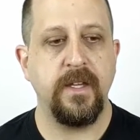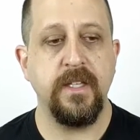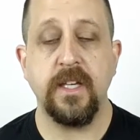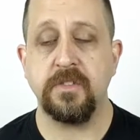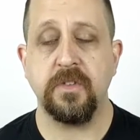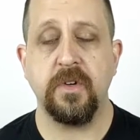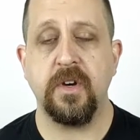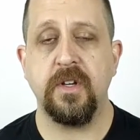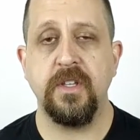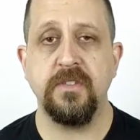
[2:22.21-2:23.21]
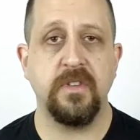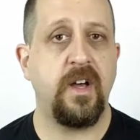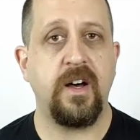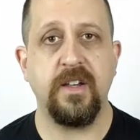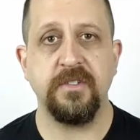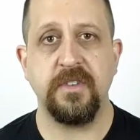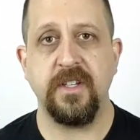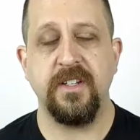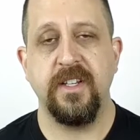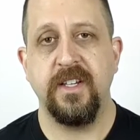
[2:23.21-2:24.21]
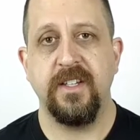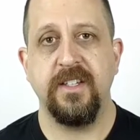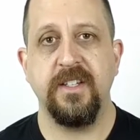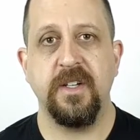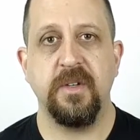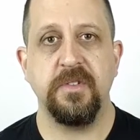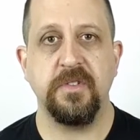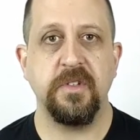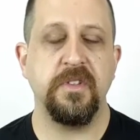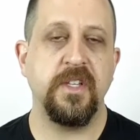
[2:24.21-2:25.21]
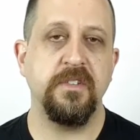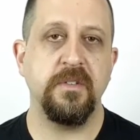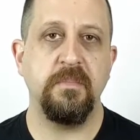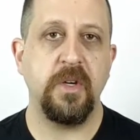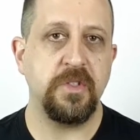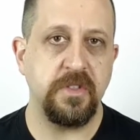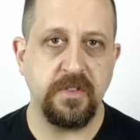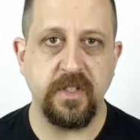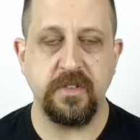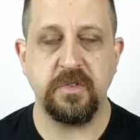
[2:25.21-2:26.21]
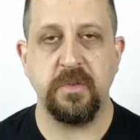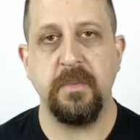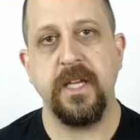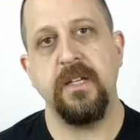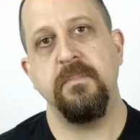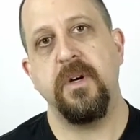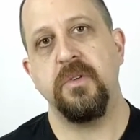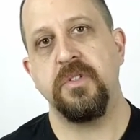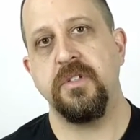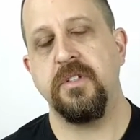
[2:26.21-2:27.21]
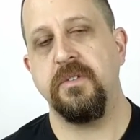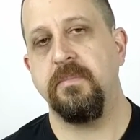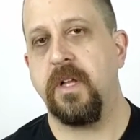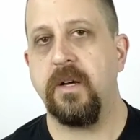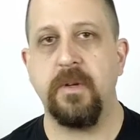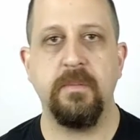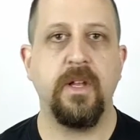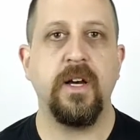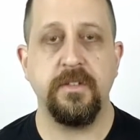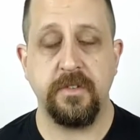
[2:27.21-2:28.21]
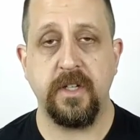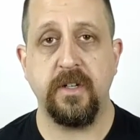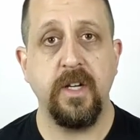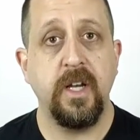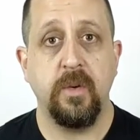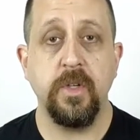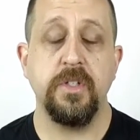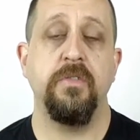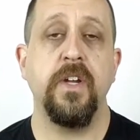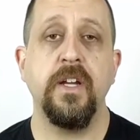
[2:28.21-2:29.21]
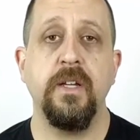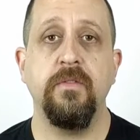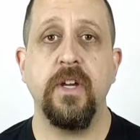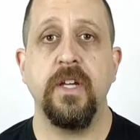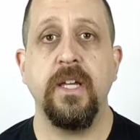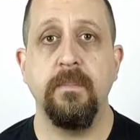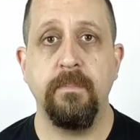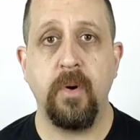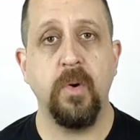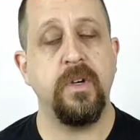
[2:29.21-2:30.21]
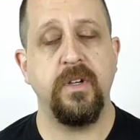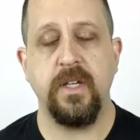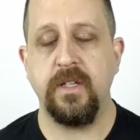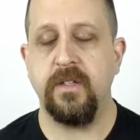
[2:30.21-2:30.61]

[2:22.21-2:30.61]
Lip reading: And yes, there are these laws that, certain things in motion tend to remain in motion, blah, blah, blah, etc., which are very, very important.